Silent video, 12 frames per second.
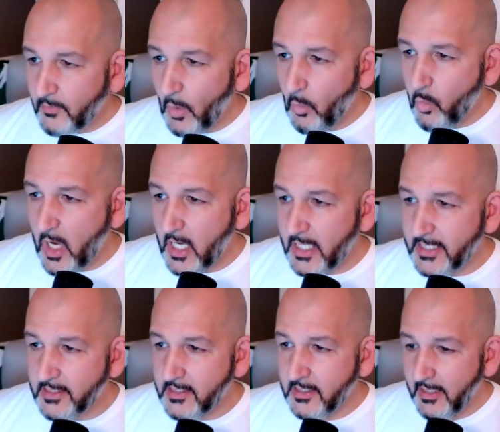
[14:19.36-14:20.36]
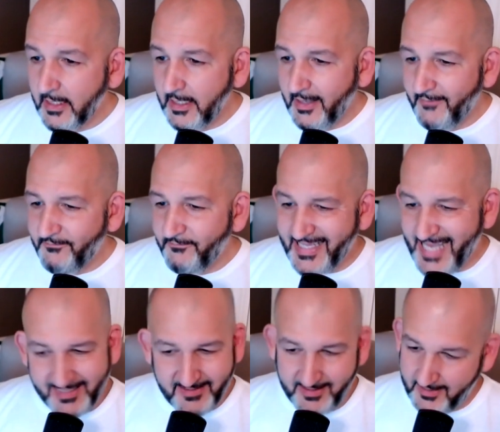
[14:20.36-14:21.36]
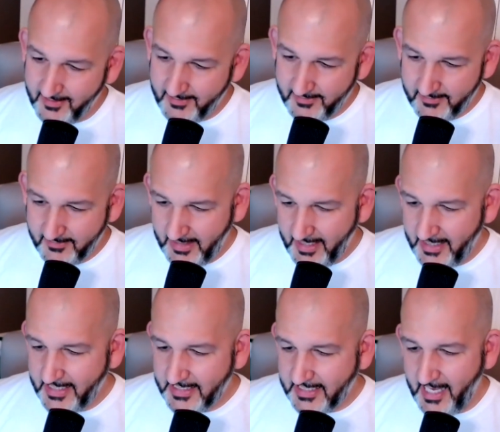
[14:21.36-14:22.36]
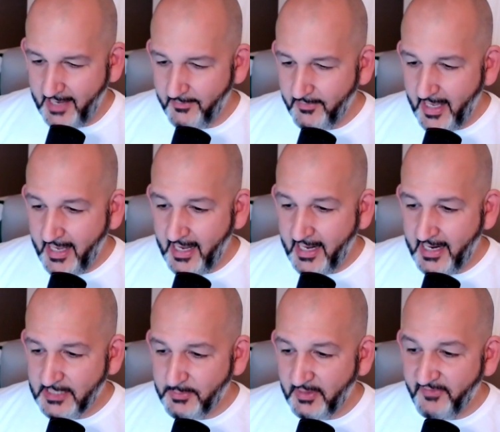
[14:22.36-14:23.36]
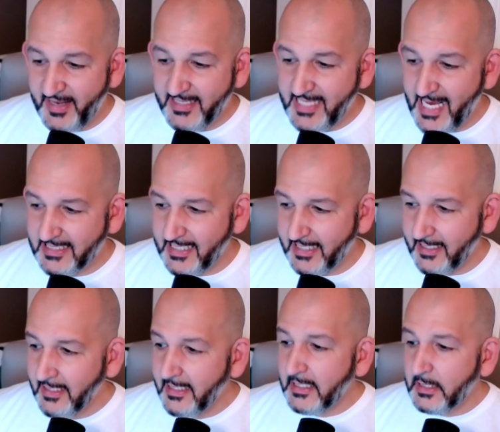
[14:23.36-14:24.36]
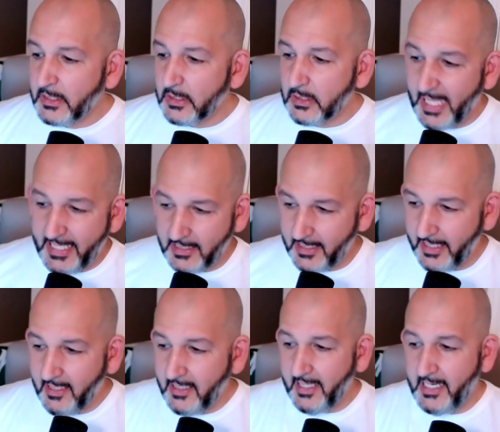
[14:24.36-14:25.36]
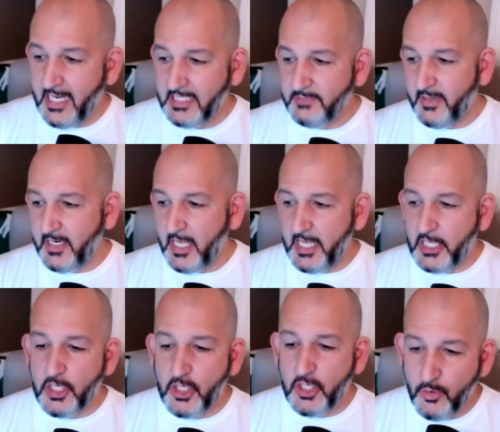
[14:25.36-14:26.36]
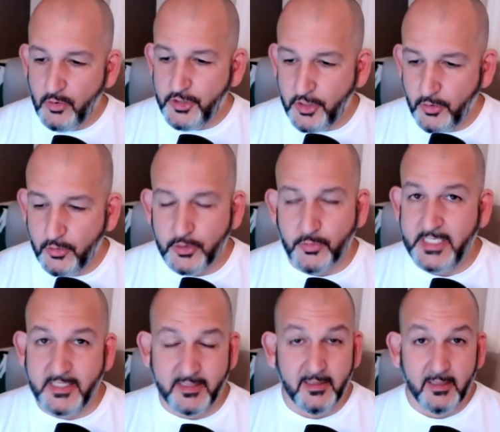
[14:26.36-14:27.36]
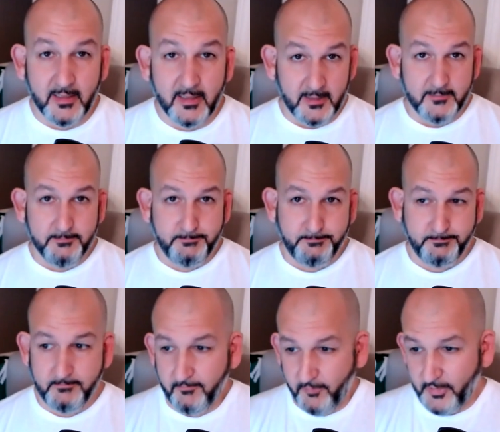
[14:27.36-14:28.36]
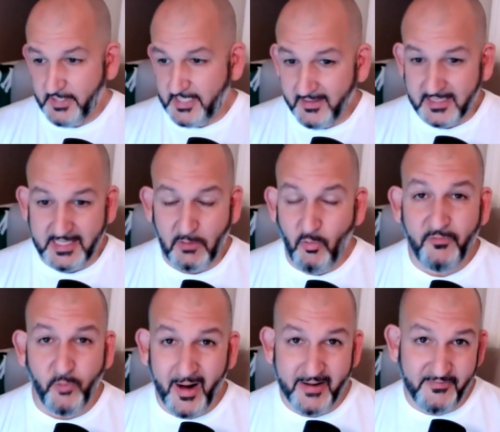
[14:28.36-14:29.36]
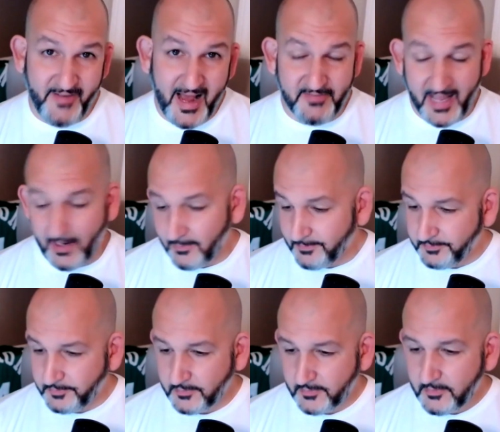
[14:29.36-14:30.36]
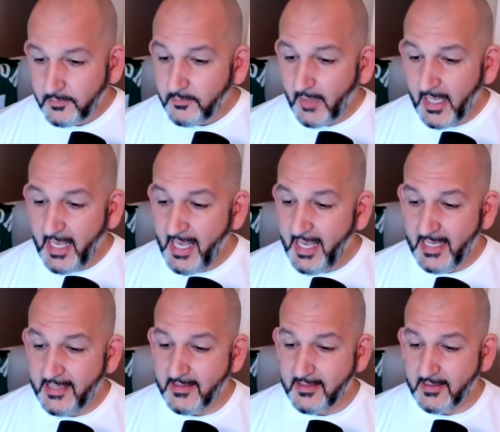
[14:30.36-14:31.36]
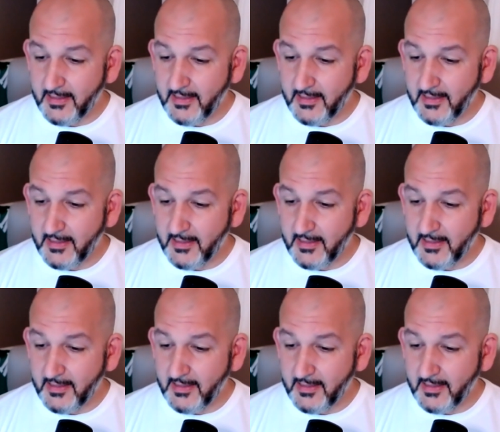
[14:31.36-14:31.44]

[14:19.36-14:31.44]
was fantastic in this game and has been fantastic lately and has been a huge, huge reason for the Celtics. They won 4 out of 5 now. And